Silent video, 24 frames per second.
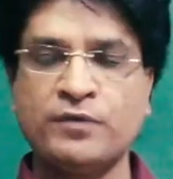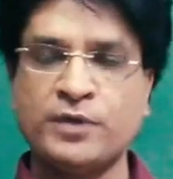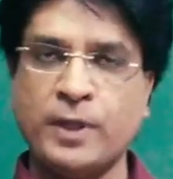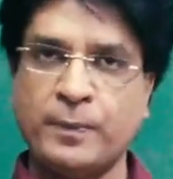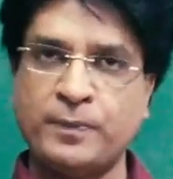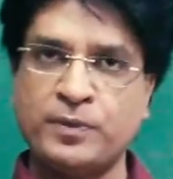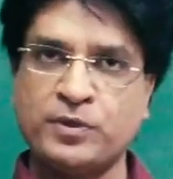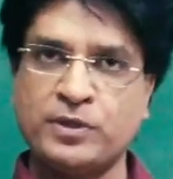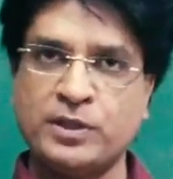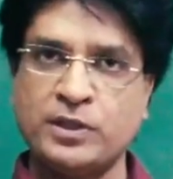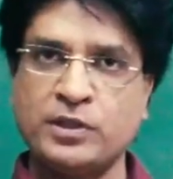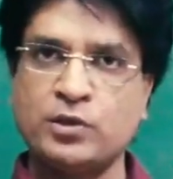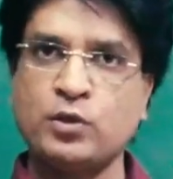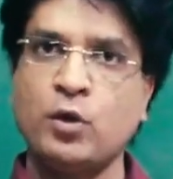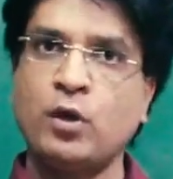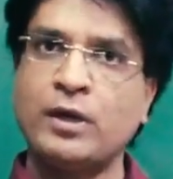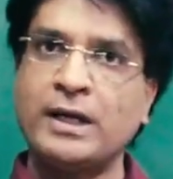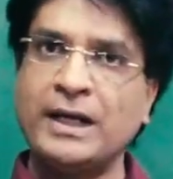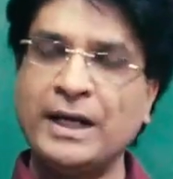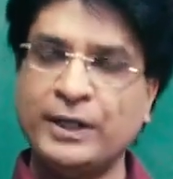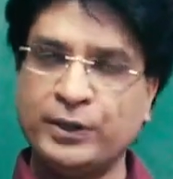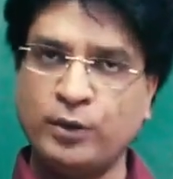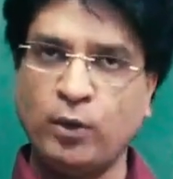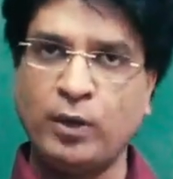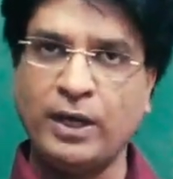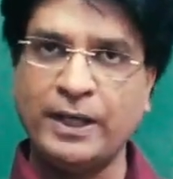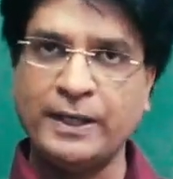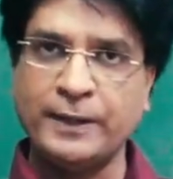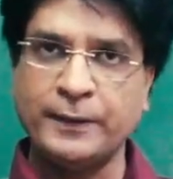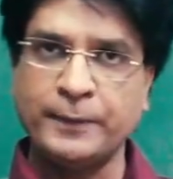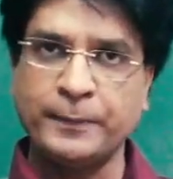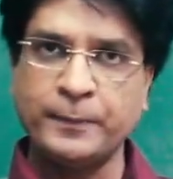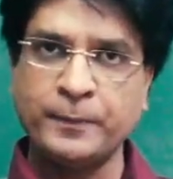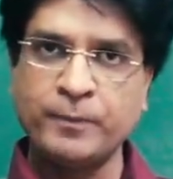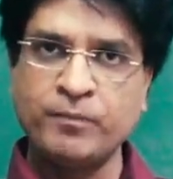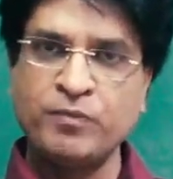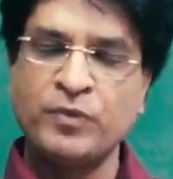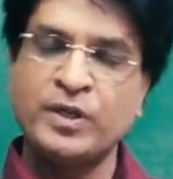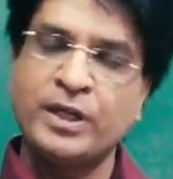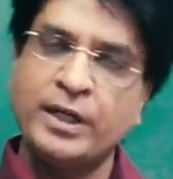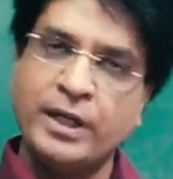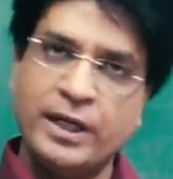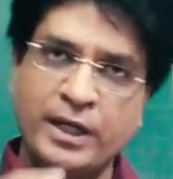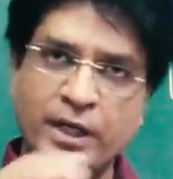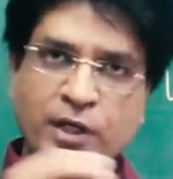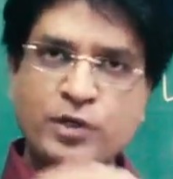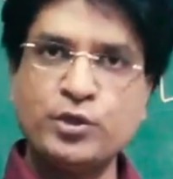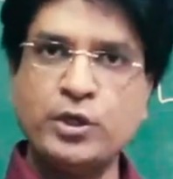substance or electrolyte
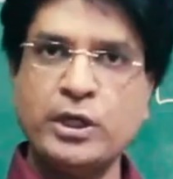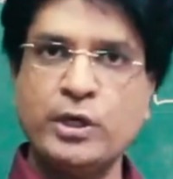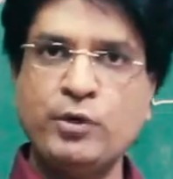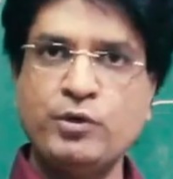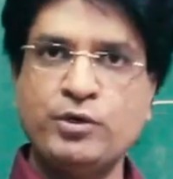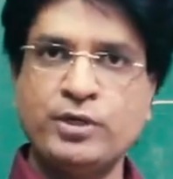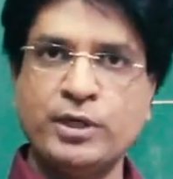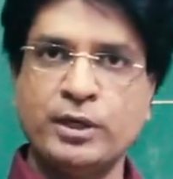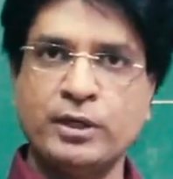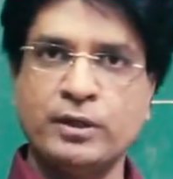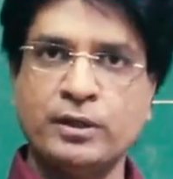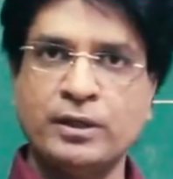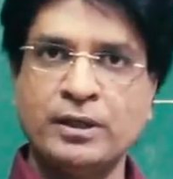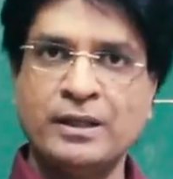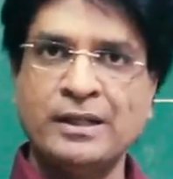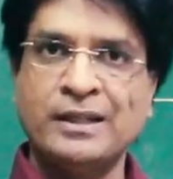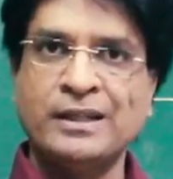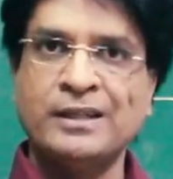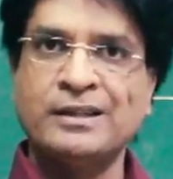in a solution,